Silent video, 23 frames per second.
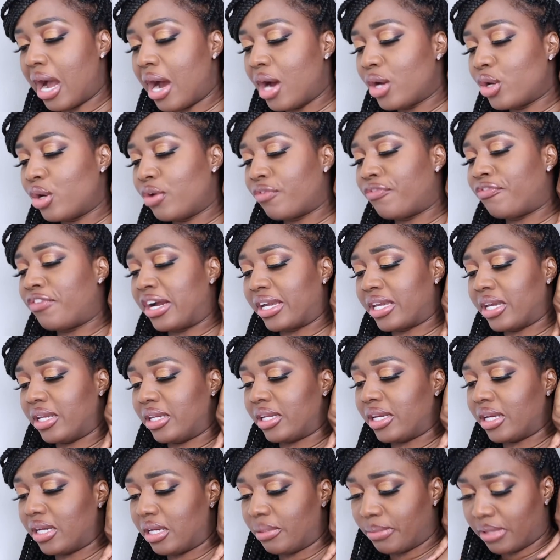you
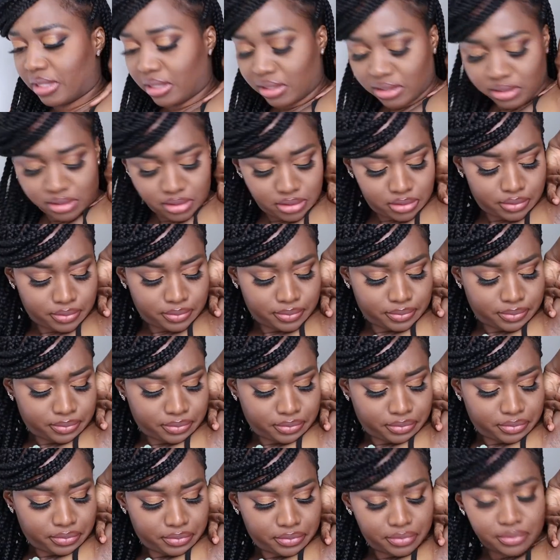fucking killing me?
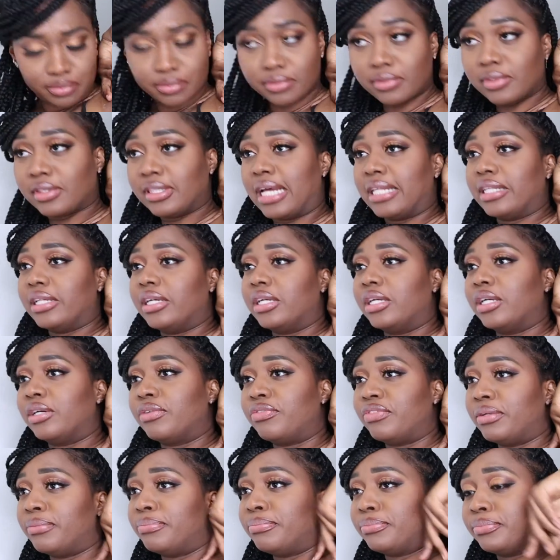Not all
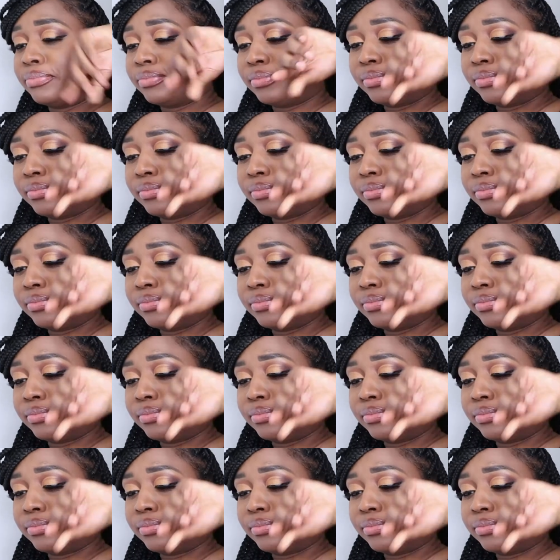of them.